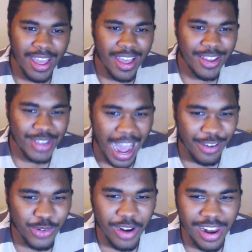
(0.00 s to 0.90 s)
you have to
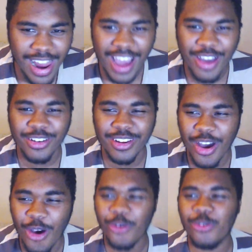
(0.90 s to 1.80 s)
rely on the
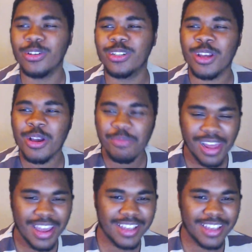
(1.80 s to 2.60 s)
old players